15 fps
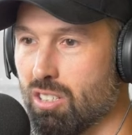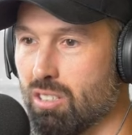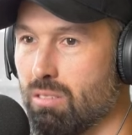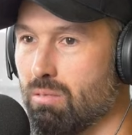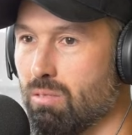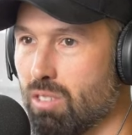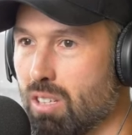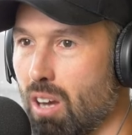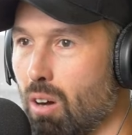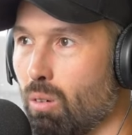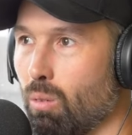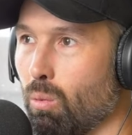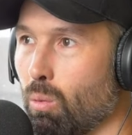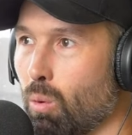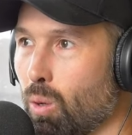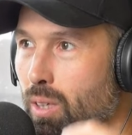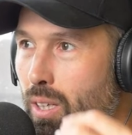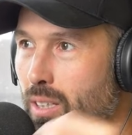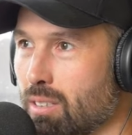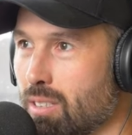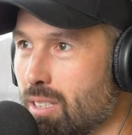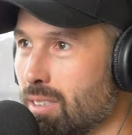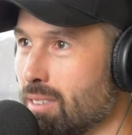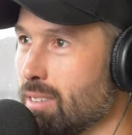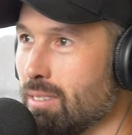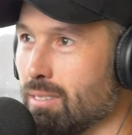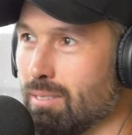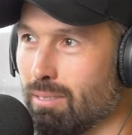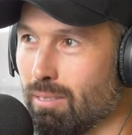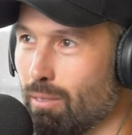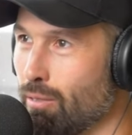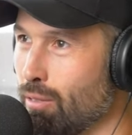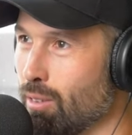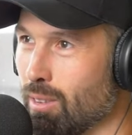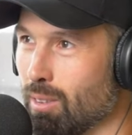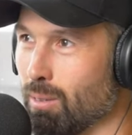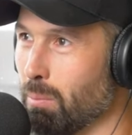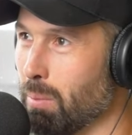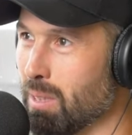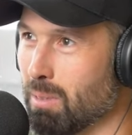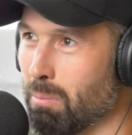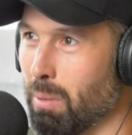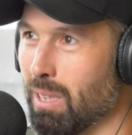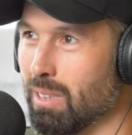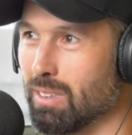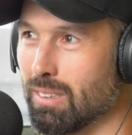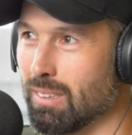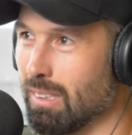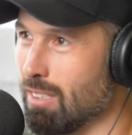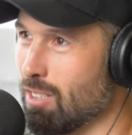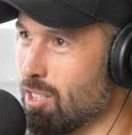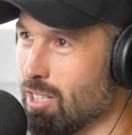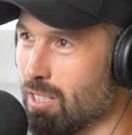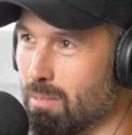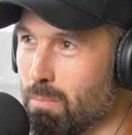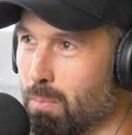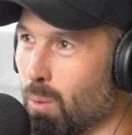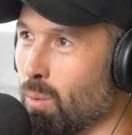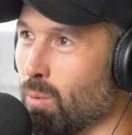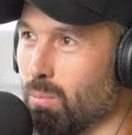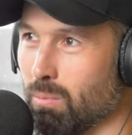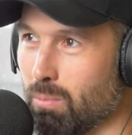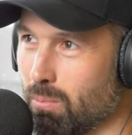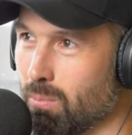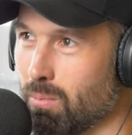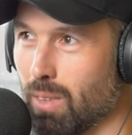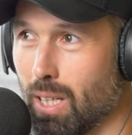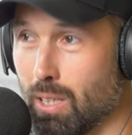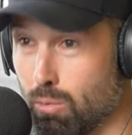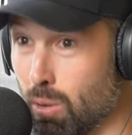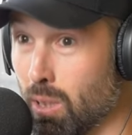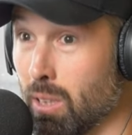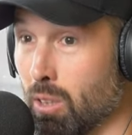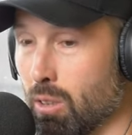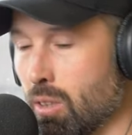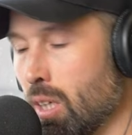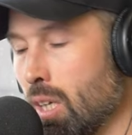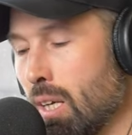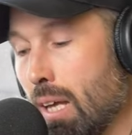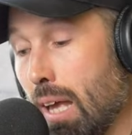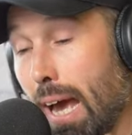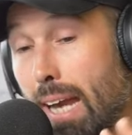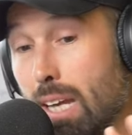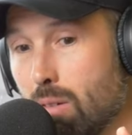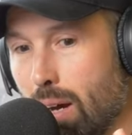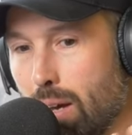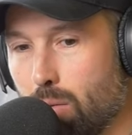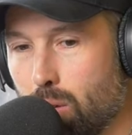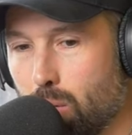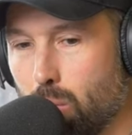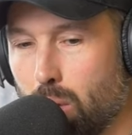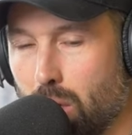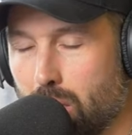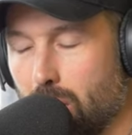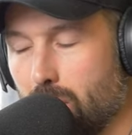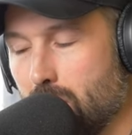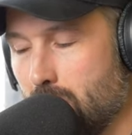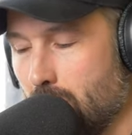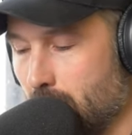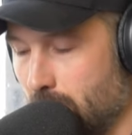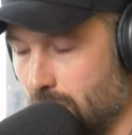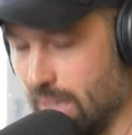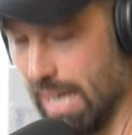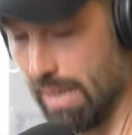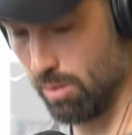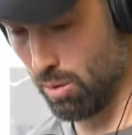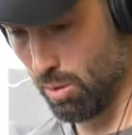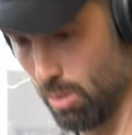just salt, water, dill, few little bits and pieces, and it's just, boom. It's really good. Anyway, we won't go into that